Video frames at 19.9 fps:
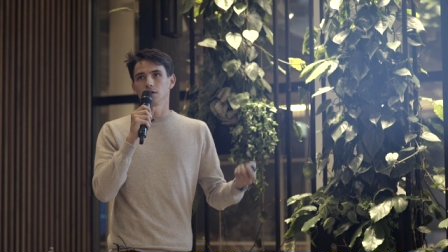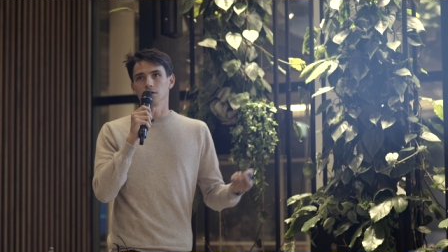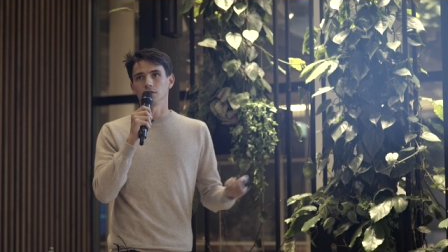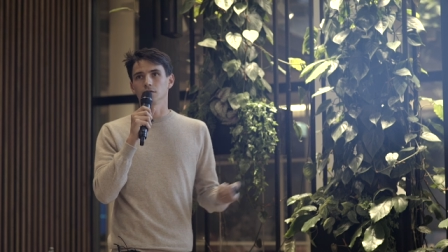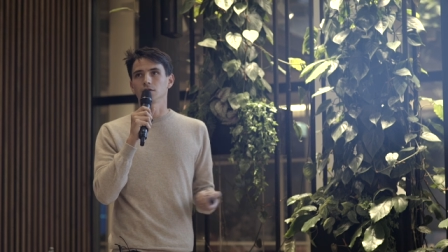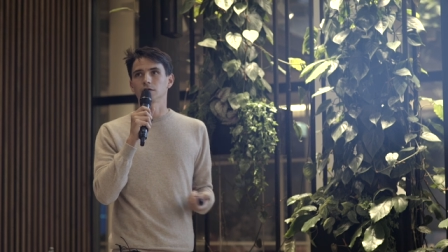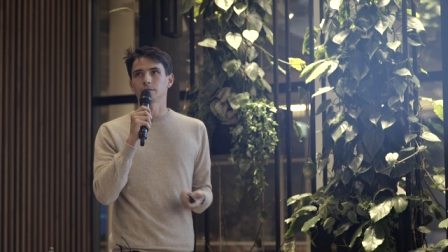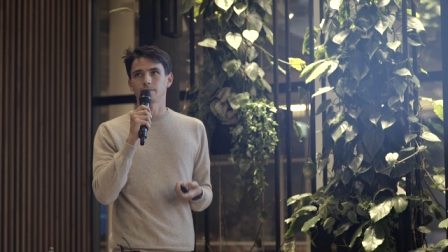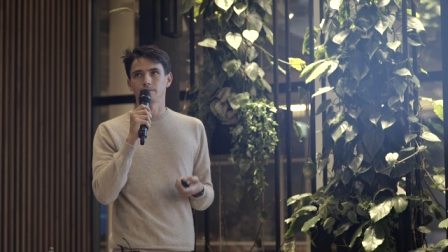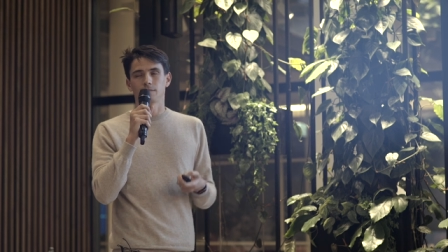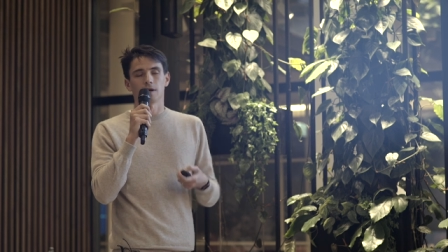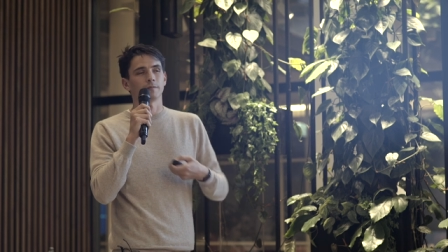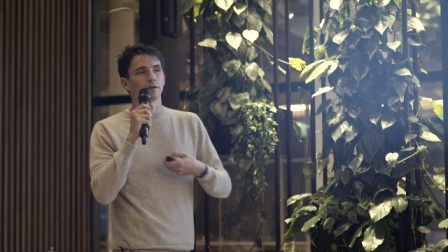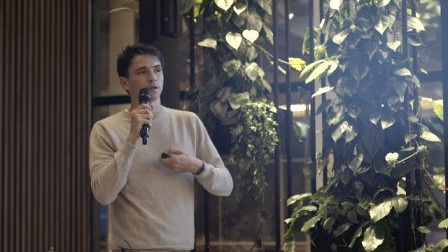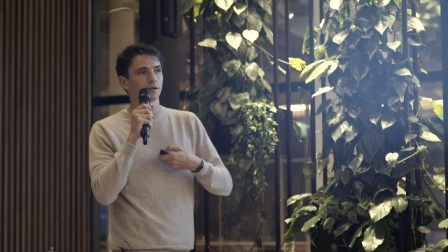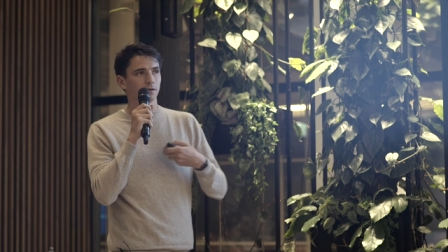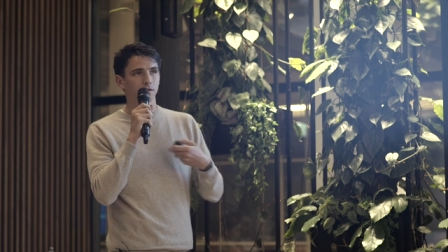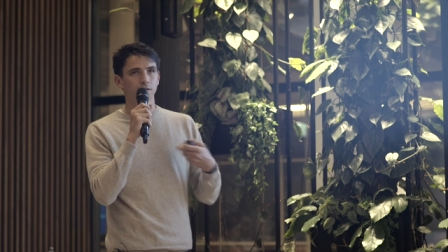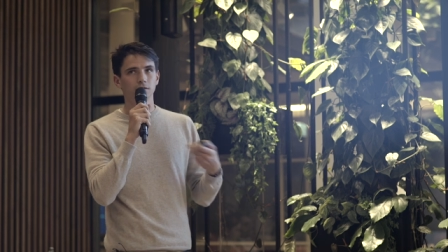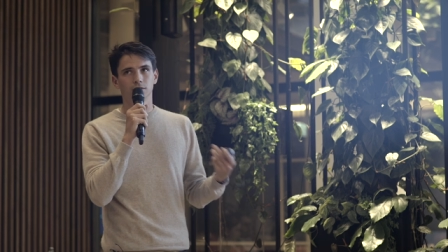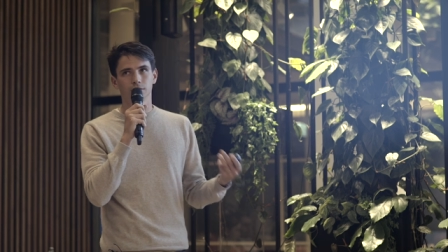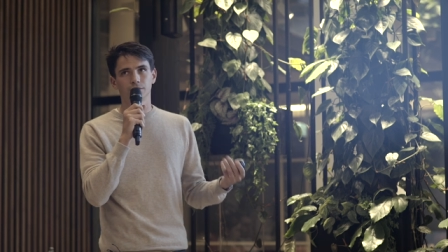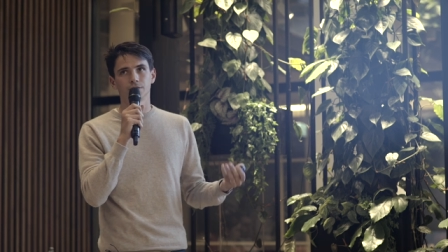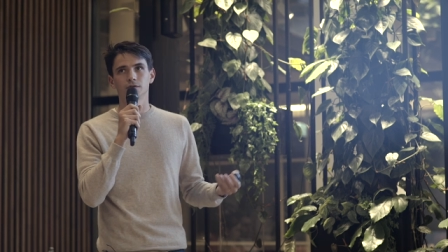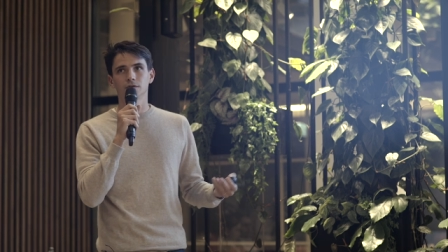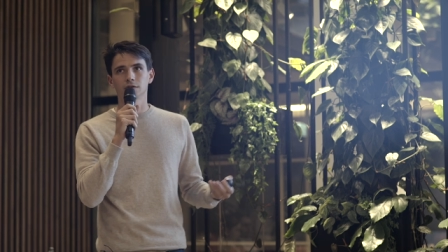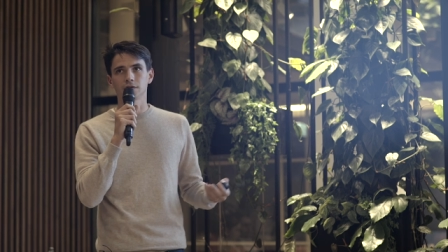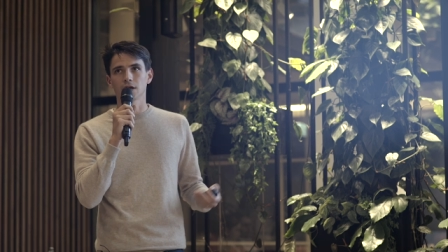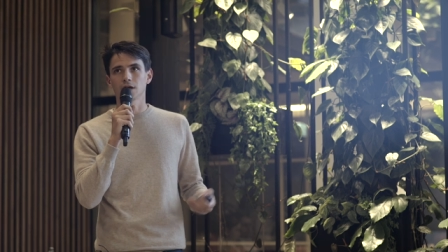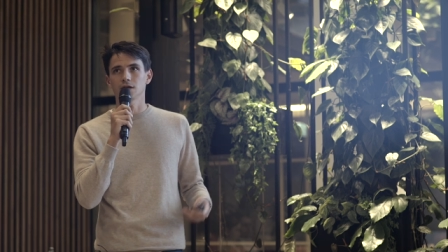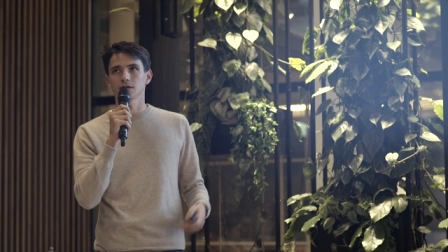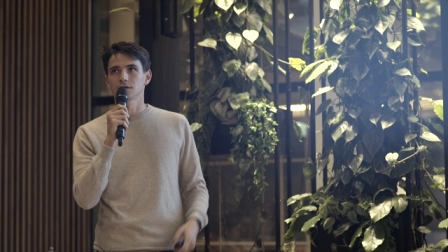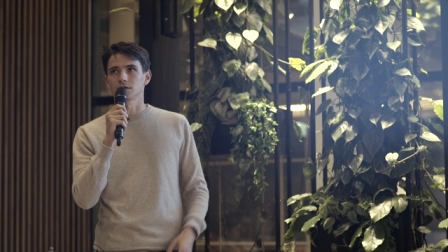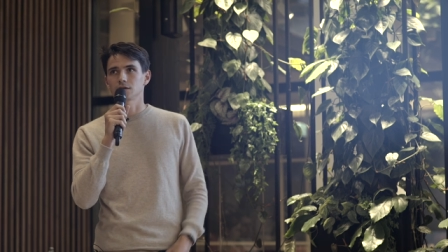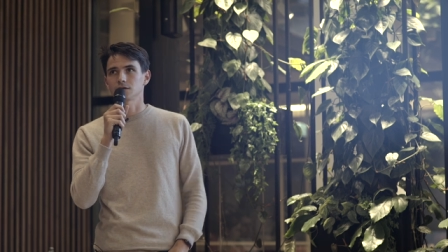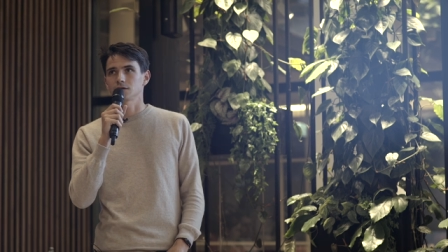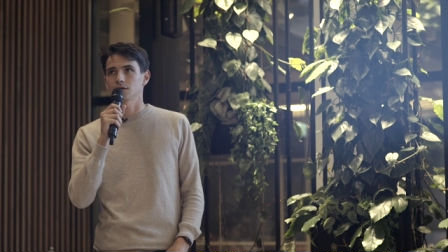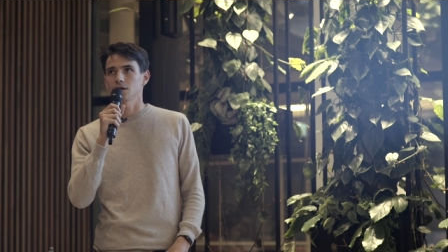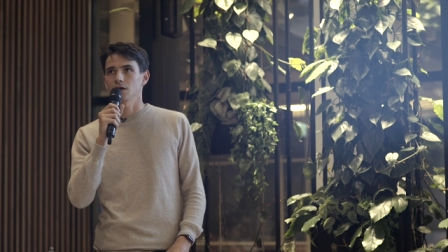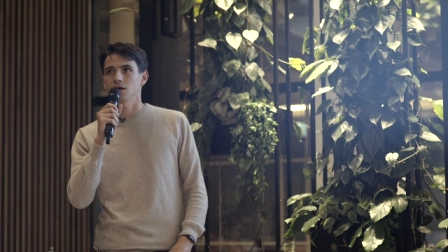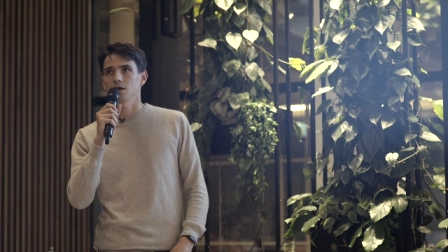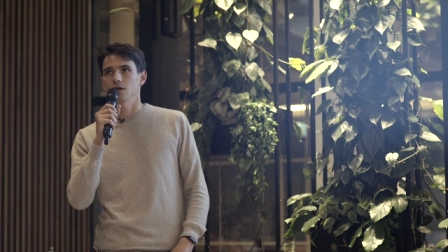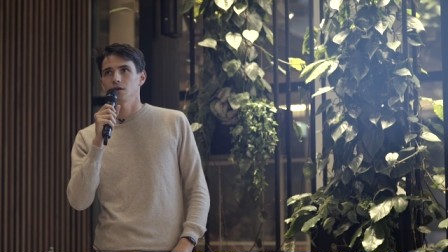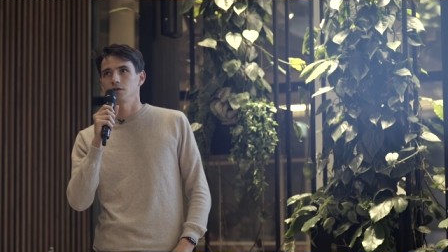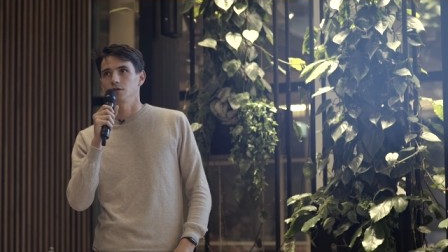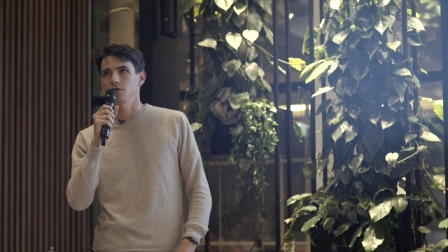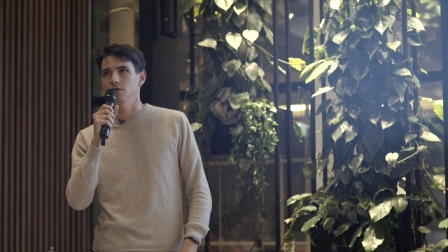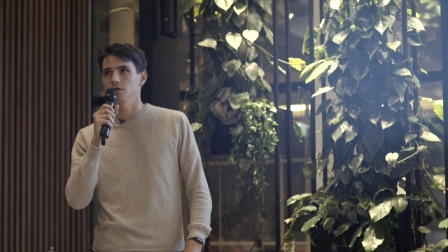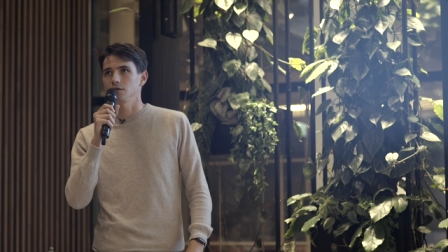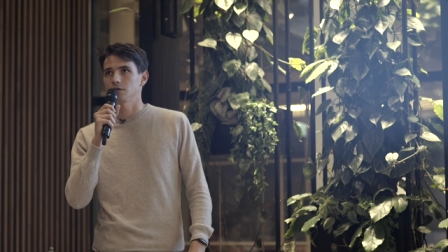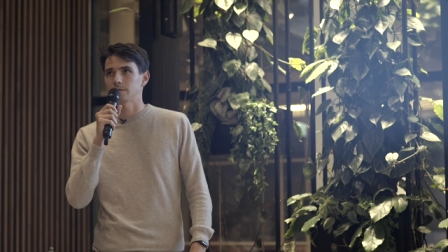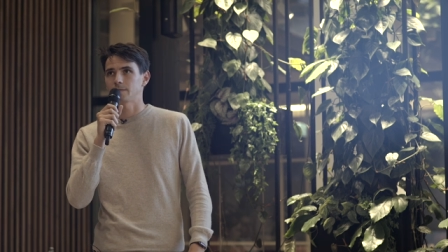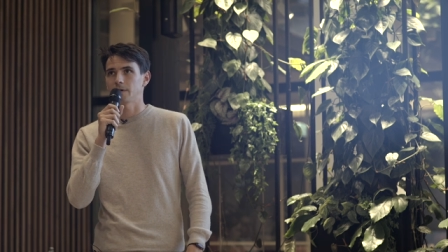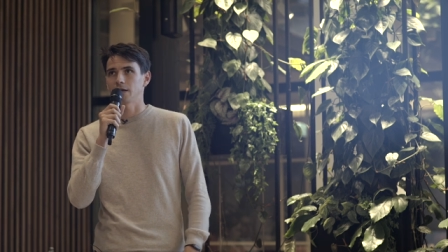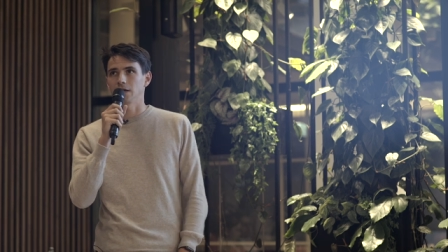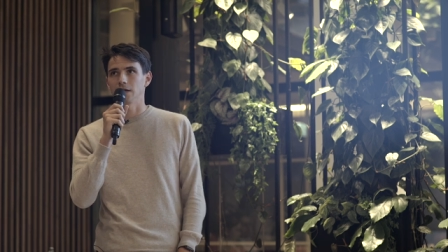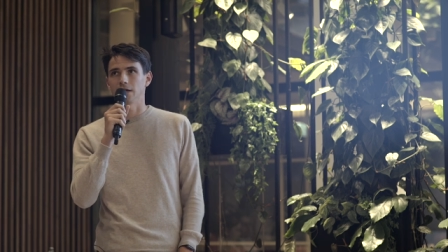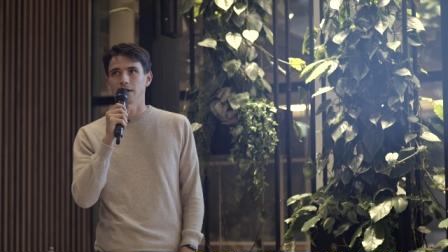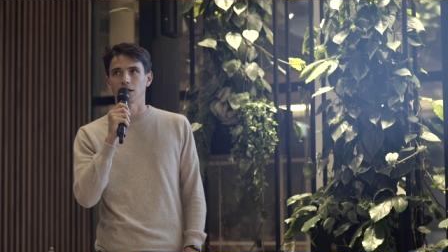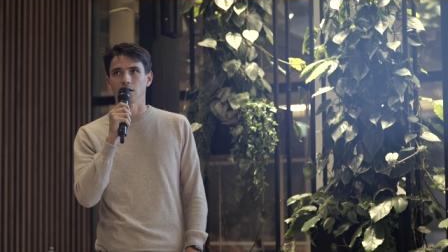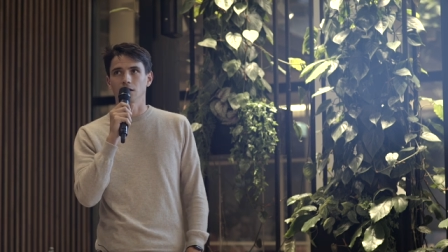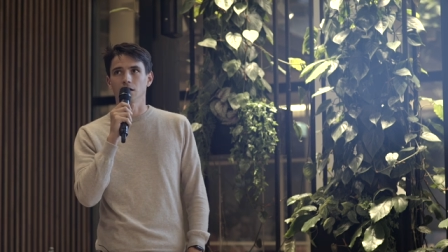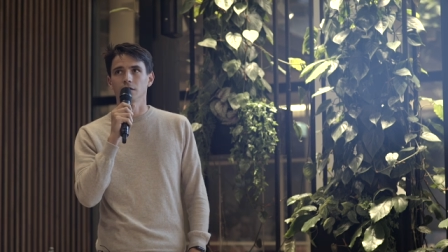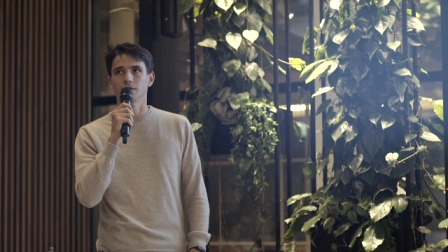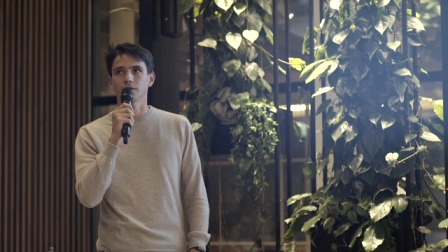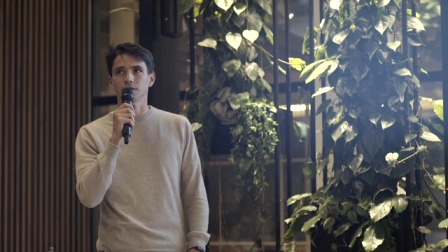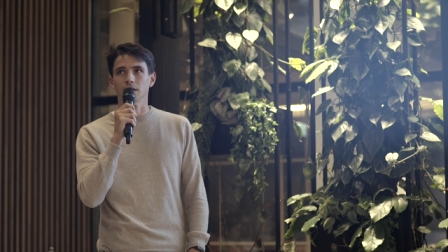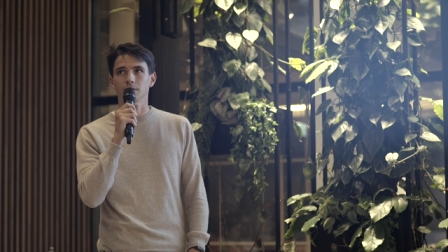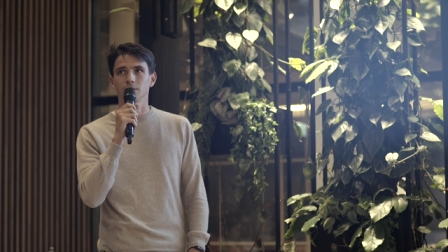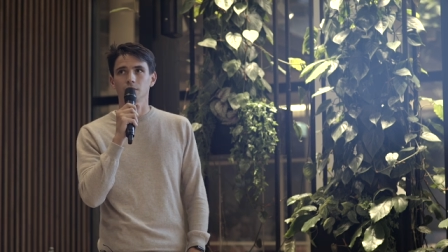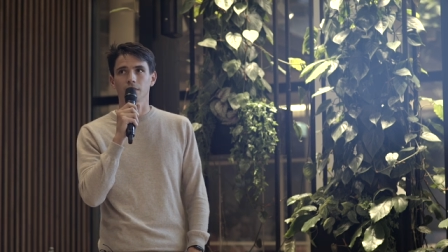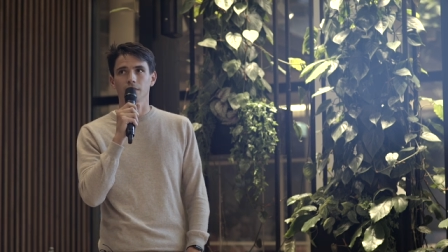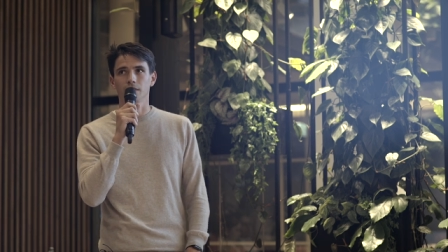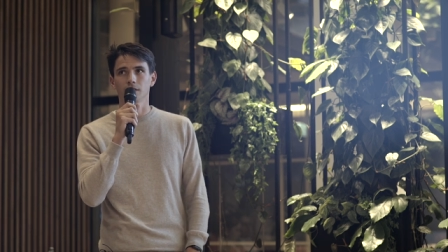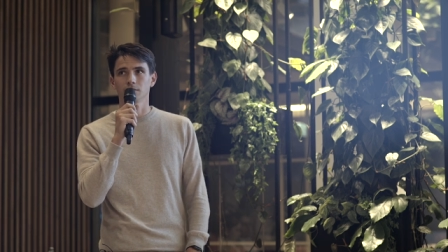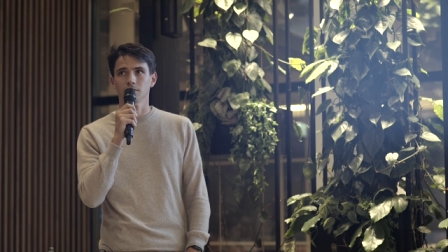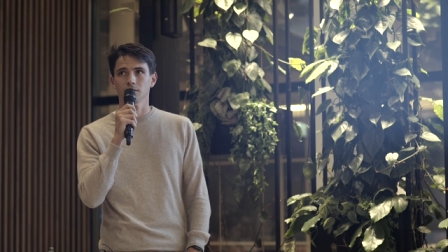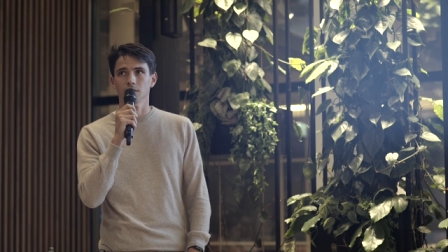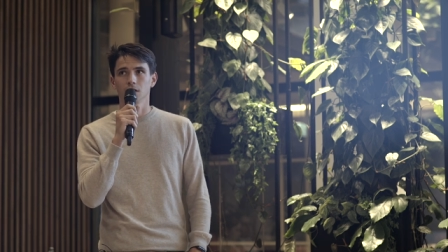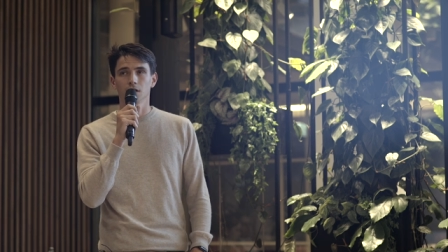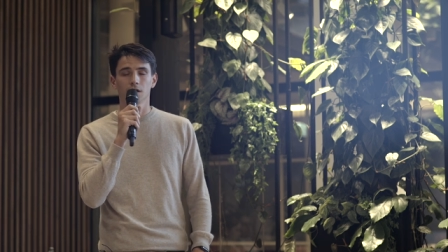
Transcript: you're gonna I mean, the first days, uh, you're gonna spend like a lot of time with them,